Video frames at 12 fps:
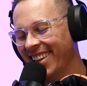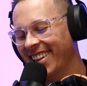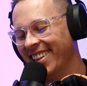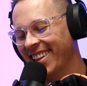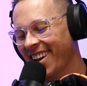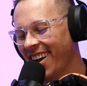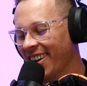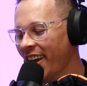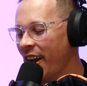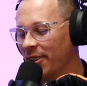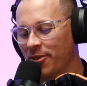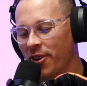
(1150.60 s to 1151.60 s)
Yeah,
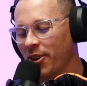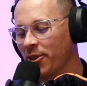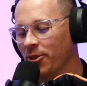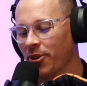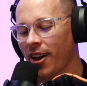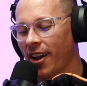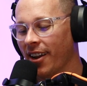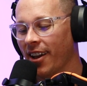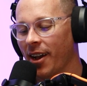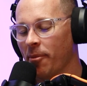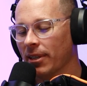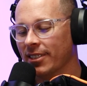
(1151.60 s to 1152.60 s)
no, it's very cool right
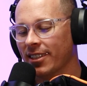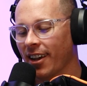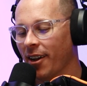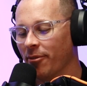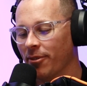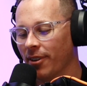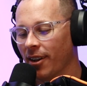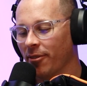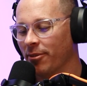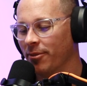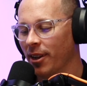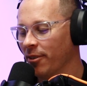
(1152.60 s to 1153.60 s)
now. I must say,
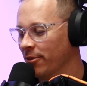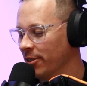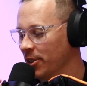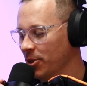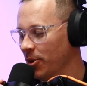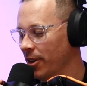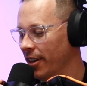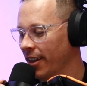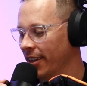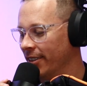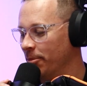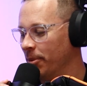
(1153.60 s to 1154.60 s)
I've enjoyed it.
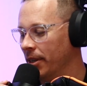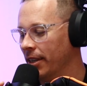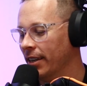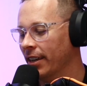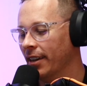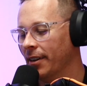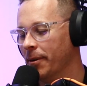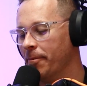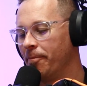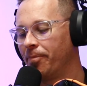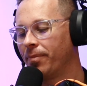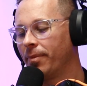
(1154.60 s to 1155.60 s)
It's
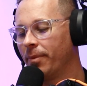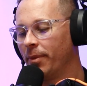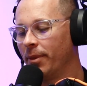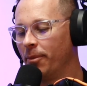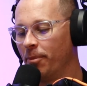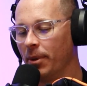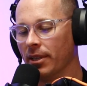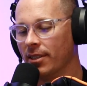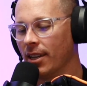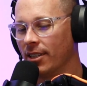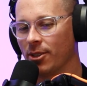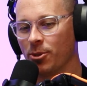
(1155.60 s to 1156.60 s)
been
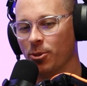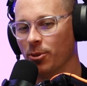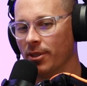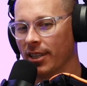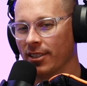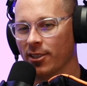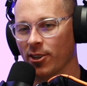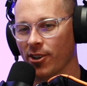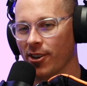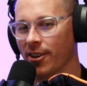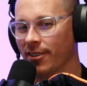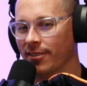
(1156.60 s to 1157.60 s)
such a cool thing to
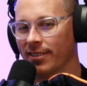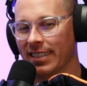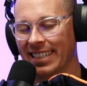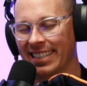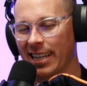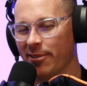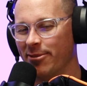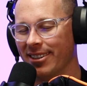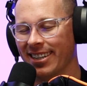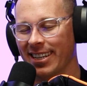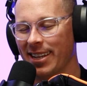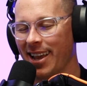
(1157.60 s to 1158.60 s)
learn.
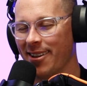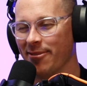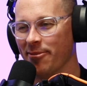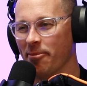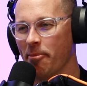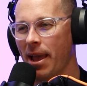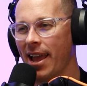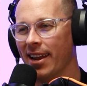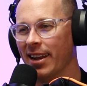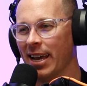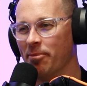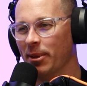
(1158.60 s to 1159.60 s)
Definitely have
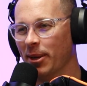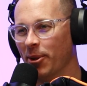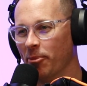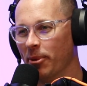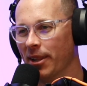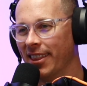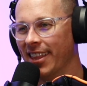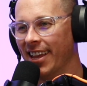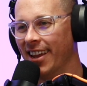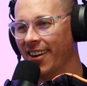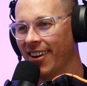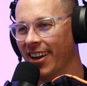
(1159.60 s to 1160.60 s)
manned up a little bit
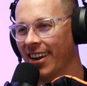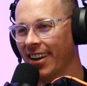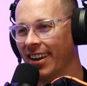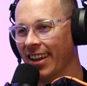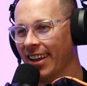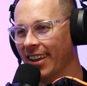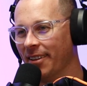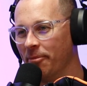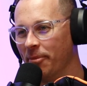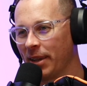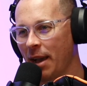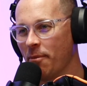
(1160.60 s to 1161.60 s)
there and
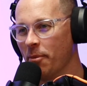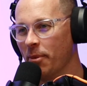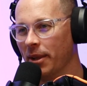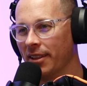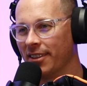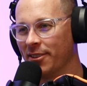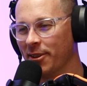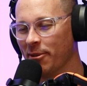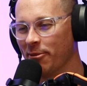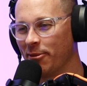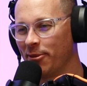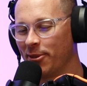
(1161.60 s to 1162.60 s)
become a bit sort
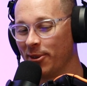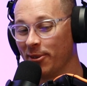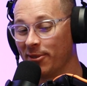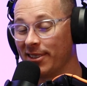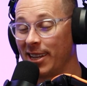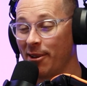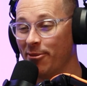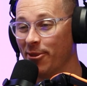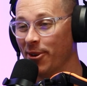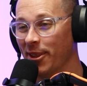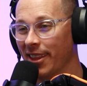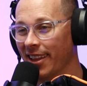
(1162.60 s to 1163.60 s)
of
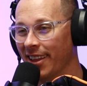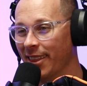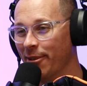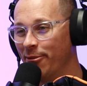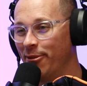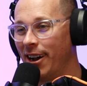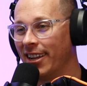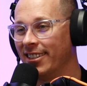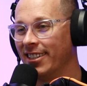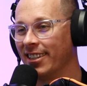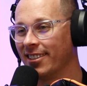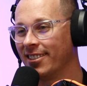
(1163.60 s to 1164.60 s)
tougher in the
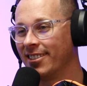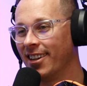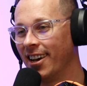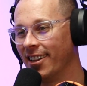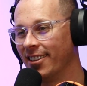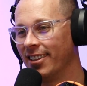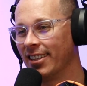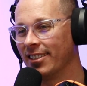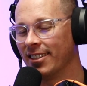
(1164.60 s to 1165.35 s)
fighting side of things.